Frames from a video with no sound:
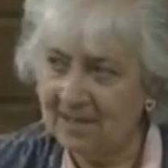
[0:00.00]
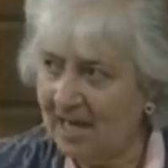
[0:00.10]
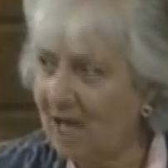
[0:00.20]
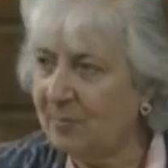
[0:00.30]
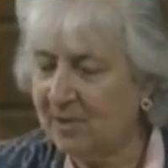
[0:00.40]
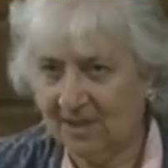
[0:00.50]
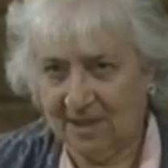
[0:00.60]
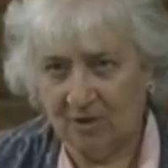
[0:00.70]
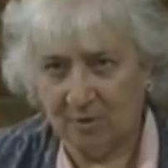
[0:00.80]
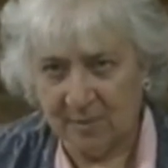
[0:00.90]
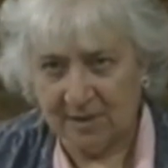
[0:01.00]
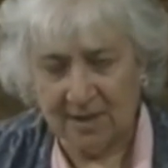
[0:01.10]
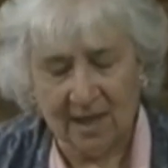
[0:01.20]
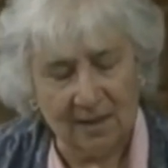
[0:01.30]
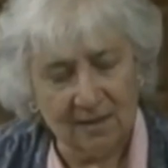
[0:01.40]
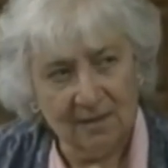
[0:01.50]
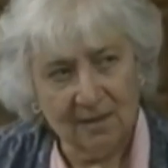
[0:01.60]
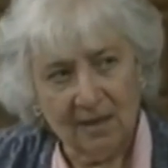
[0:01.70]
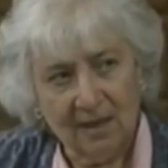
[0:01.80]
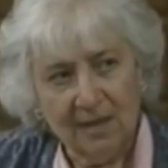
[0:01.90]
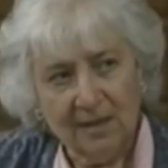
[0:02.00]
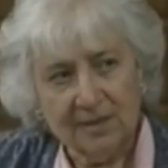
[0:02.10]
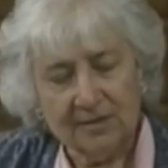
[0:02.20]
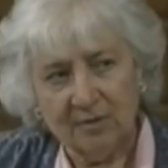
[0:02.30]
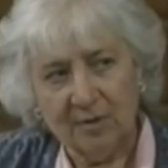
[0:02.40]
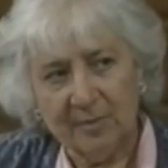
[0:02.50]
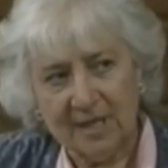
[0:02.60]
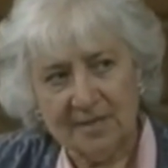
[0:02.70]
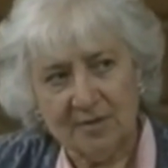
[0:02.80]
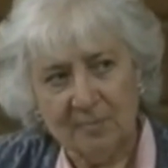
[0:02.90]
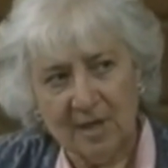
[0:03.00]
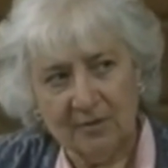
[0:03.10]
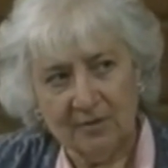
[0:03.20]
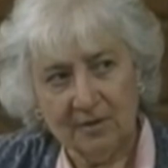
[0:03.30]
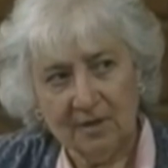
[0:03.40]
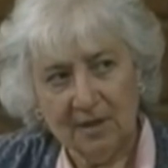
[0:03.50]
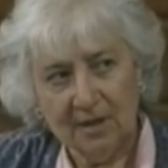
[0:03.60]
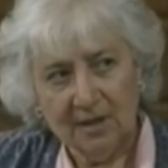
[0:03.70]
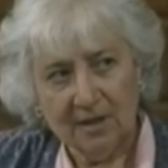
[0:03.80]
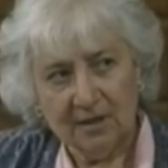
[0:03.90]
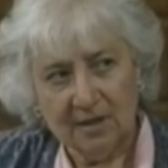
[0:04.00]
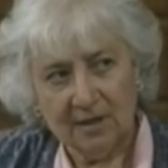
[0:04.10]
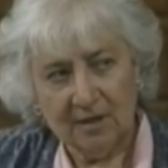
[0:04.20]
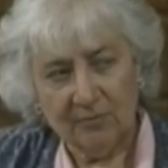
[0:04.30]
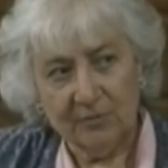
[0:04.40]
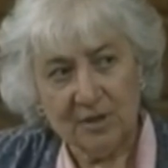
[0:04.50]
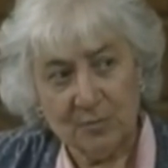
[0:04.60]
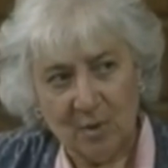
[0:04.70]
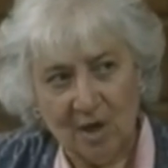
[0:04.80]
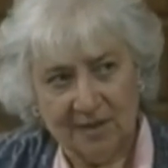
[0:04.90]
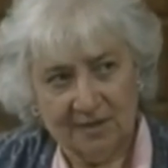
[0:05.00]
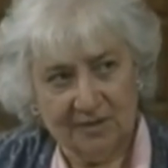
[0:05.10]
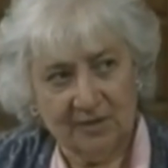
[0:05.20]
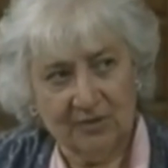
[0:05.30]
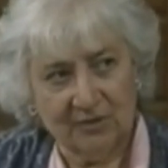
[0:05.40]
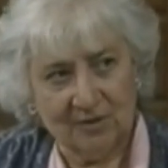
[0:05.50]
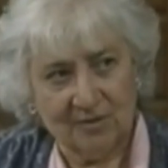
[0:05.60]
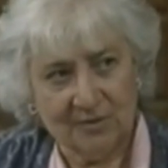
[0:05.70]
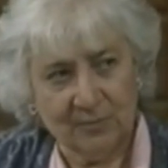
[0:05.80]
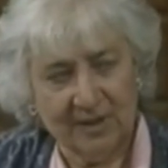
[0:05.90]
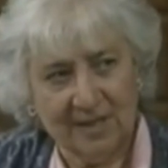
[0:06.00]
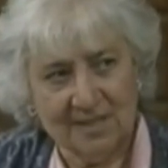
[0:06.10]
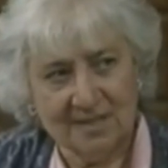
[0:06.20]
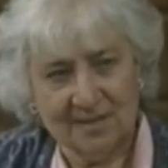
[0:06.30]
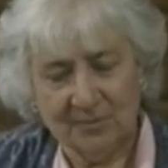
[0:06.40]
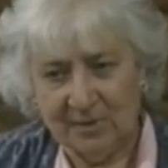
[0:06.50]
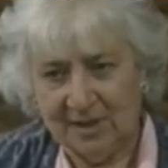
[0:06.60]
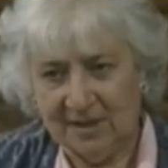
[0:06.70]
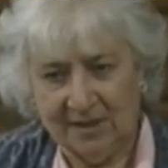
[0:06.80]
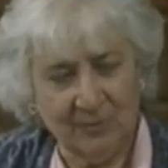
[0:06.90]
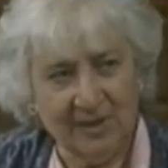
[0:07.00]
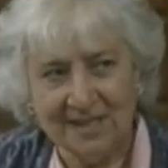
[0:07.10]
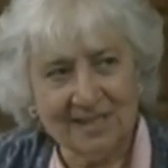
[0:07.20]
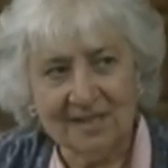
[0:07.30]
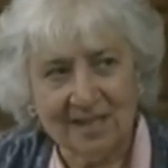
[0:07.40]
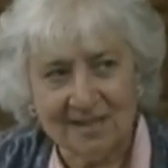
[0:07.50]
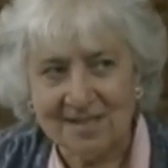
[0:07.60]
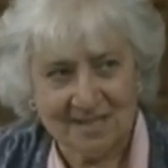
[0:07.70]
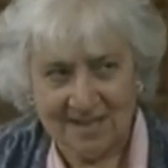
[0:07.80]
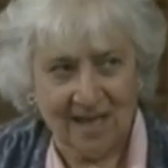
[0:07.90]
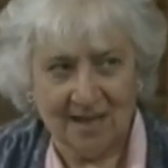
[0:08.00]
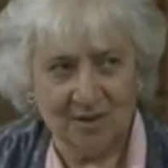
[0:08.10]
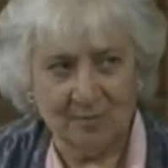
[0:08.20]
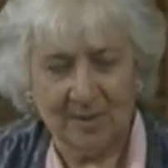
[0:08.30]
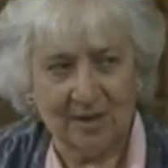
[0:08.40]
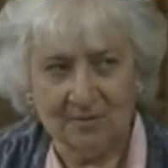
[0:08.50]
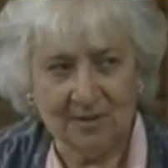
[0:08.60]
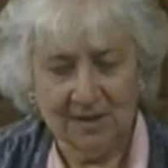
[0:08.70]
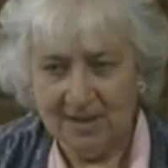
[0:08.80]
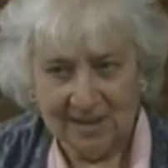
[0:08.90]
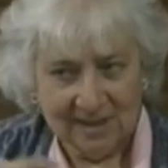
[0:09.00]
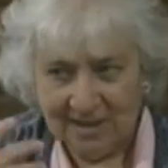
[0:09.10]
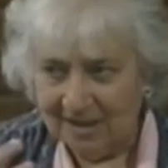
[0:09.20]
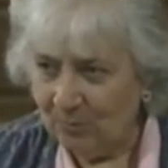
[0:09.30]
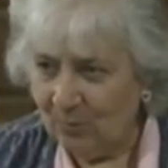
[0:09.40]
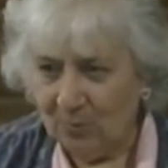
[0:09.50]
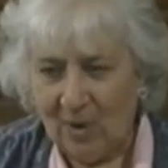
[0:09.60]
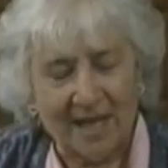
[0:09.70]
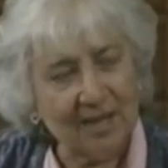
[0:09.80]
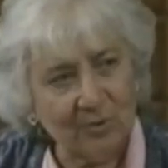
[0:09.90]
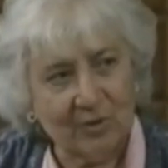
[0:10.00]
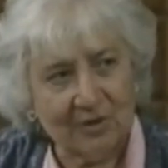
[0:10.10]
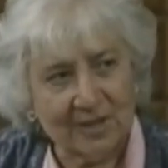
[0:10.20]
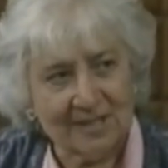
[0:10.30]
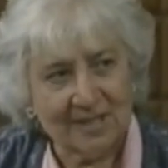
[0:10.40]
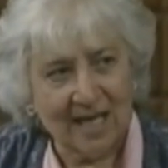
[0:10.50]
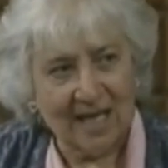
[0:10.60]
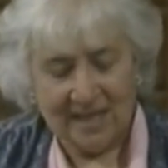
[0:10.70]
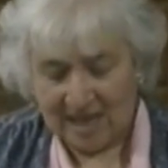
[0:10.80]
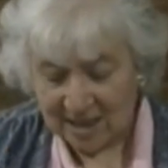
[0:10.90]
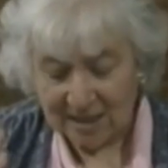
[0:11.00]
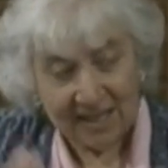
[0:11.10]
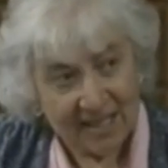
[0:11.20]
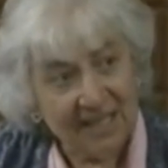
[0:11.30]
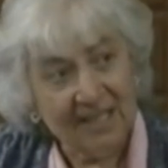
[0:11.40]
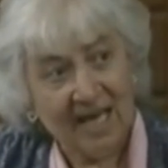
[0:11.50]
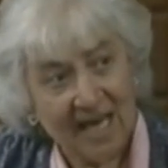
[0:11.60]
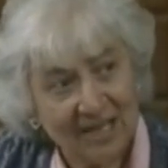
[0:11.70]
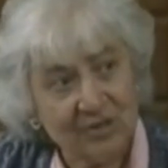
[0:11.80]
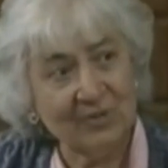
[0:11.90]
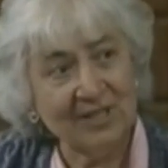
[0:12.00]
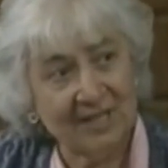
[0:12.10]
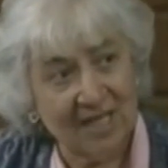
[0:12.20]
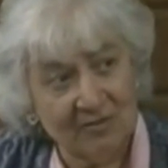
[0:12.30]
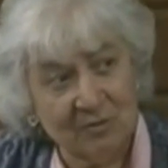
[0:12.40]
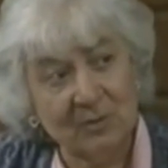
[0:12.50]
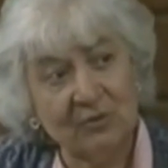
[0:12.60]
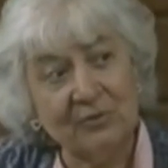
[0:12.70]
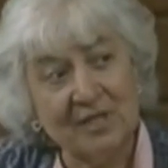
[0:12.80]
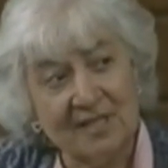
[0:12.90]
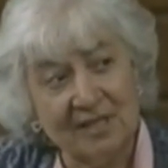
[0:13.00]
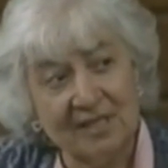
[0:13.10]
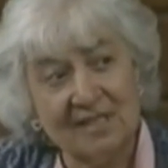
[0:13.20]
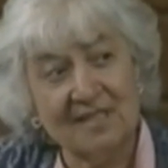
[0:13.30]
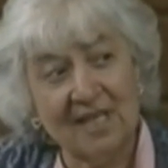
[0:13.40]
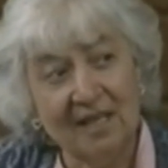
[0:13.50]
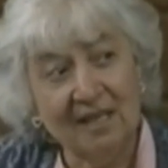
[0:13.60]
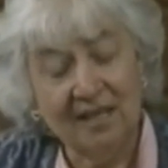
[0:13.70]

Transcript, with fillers: happened at Garabandal. So the Blessed Mother responded to the girls when they, when, when they didn't understand about why they were going to deny. Our Lady actually gave them the reason. It said